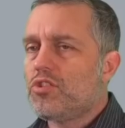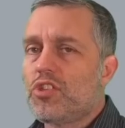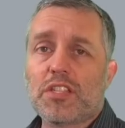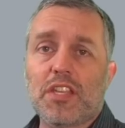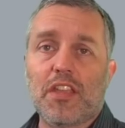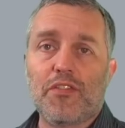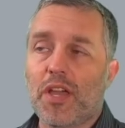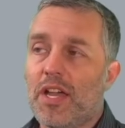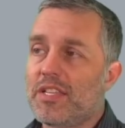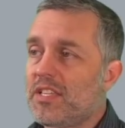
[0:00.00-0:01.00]
Just to give you
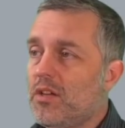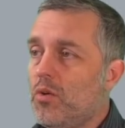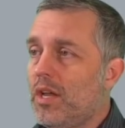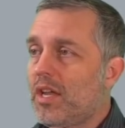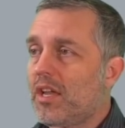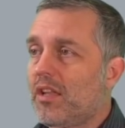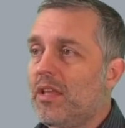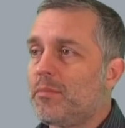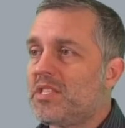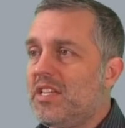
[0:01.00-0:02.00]
guys a quick
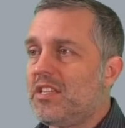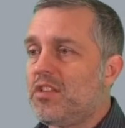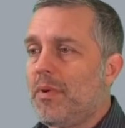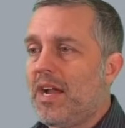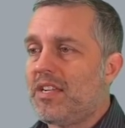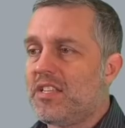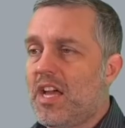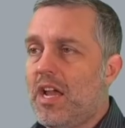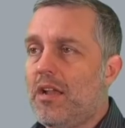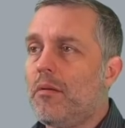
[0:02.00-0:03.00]
glimpse into my
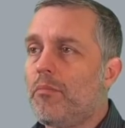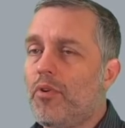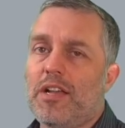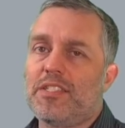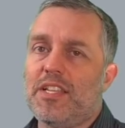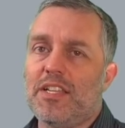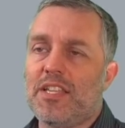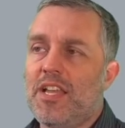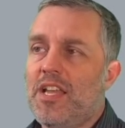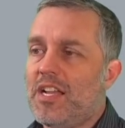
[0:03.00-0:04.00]
design process,
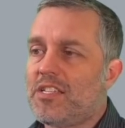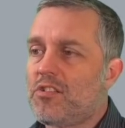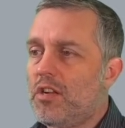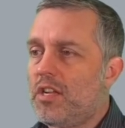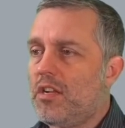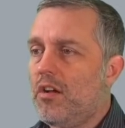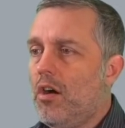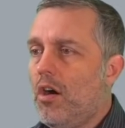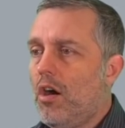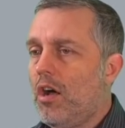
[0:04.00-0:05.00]
I started
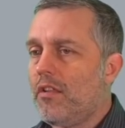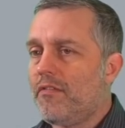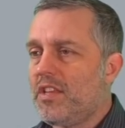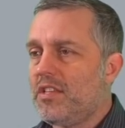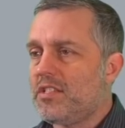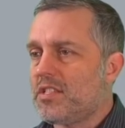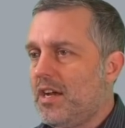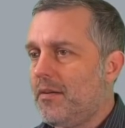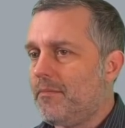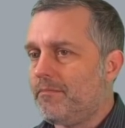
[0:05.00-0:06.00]
all of these
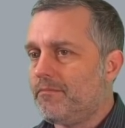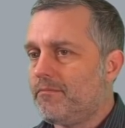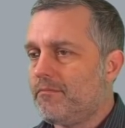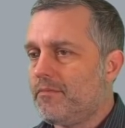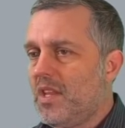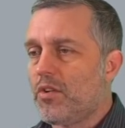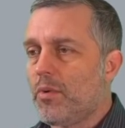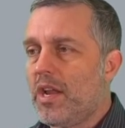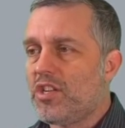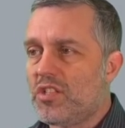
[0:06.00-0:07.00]

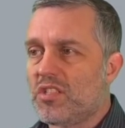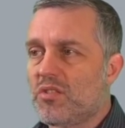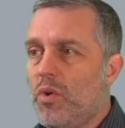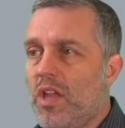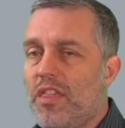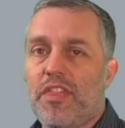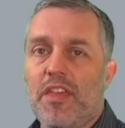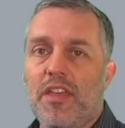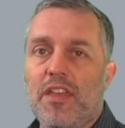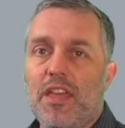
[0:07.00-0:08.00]
iterations with
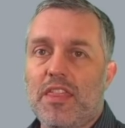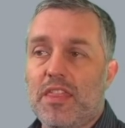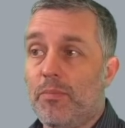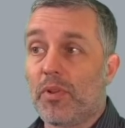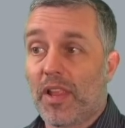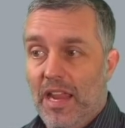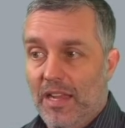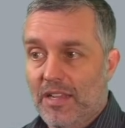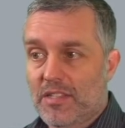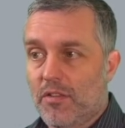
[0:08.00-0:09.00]
the
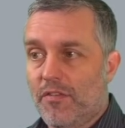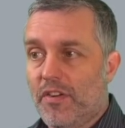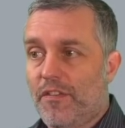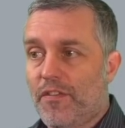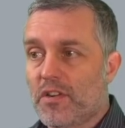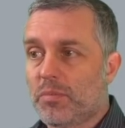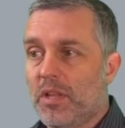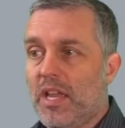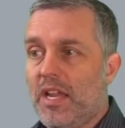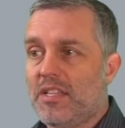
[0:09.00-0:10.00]
blade. So the very first
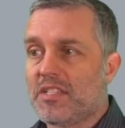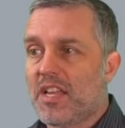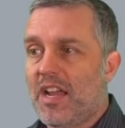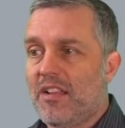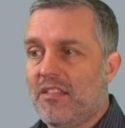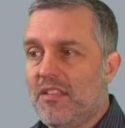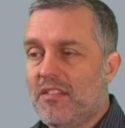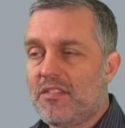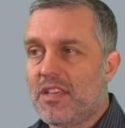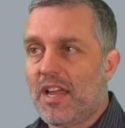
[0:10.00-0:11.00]
blade design
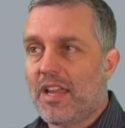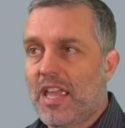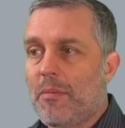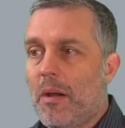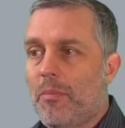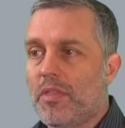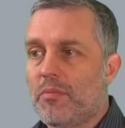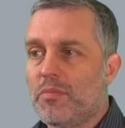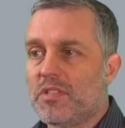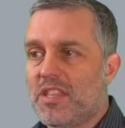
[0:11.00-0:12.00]
that I came up with
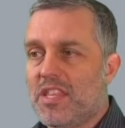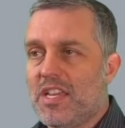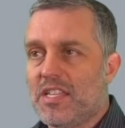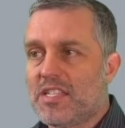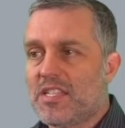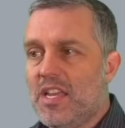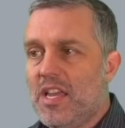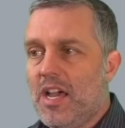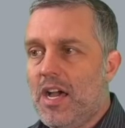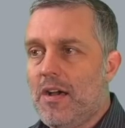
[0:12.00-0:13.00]
was this.
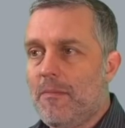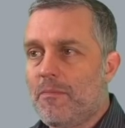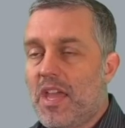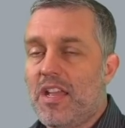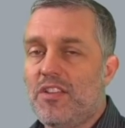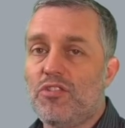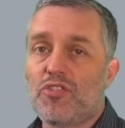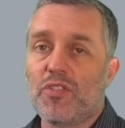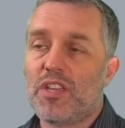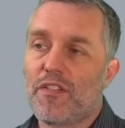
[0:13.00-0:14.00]
And
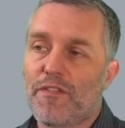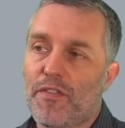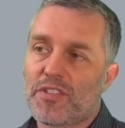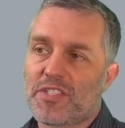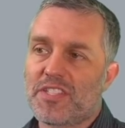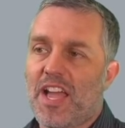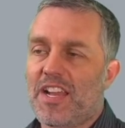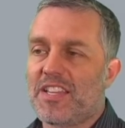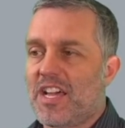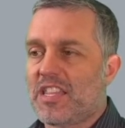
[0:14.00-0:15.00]
usually your first
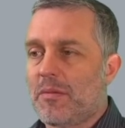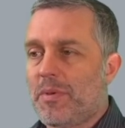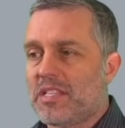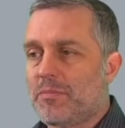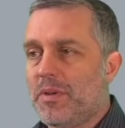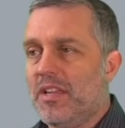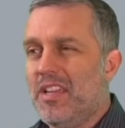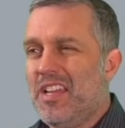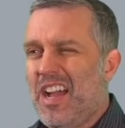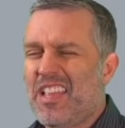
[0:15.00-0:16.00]
design is not the best, but
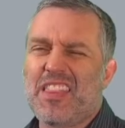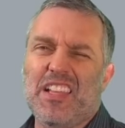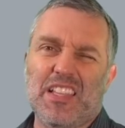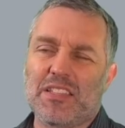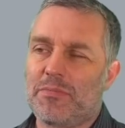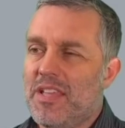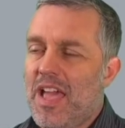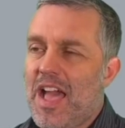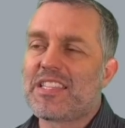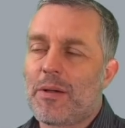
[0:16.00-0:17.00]
I think this,
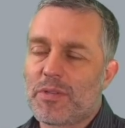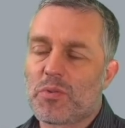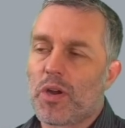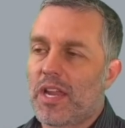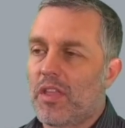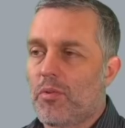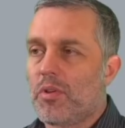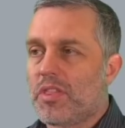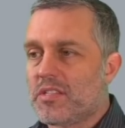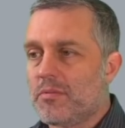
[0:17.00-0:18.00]
as I was working through
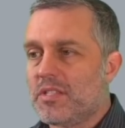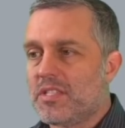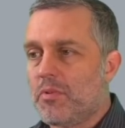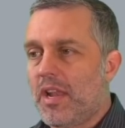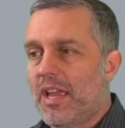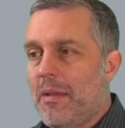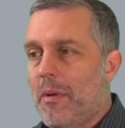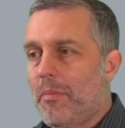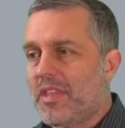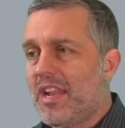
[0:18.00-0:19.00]
it, this was what I came
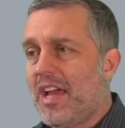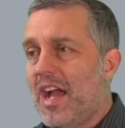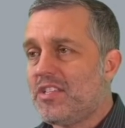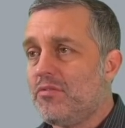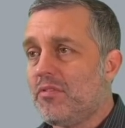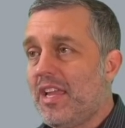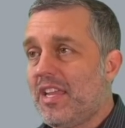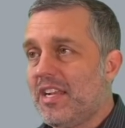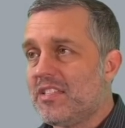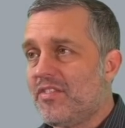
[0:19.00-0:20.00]
up with. And I do like
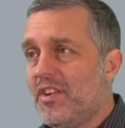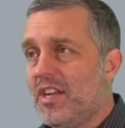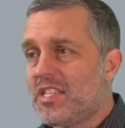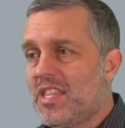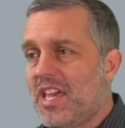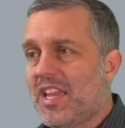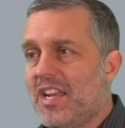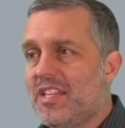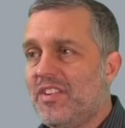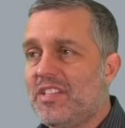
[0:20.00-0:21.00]
it. It's very aesthetic and
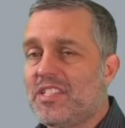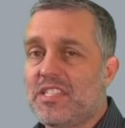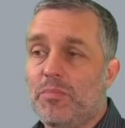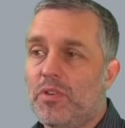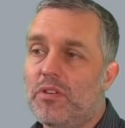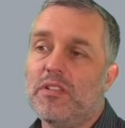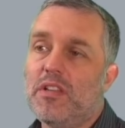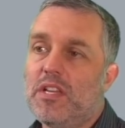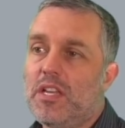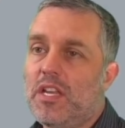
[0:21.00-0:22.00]
it's very simple. And,
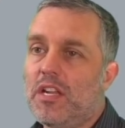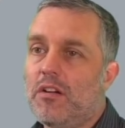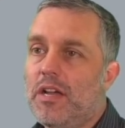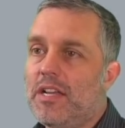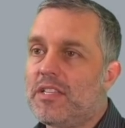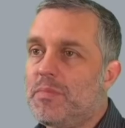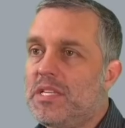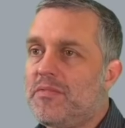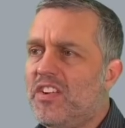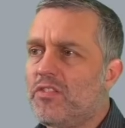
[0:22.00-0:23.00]
you know, as
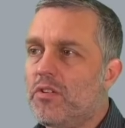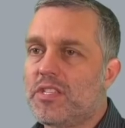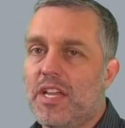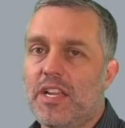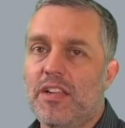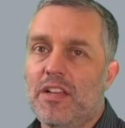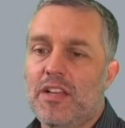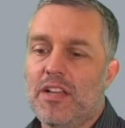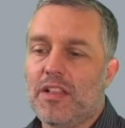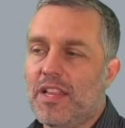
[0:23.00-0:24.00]
Mies van der Rohe said,
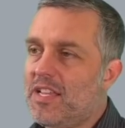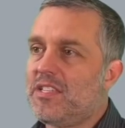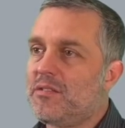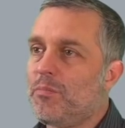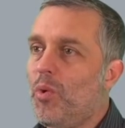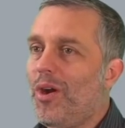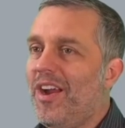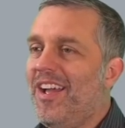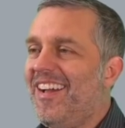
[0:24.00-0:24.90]
less is more.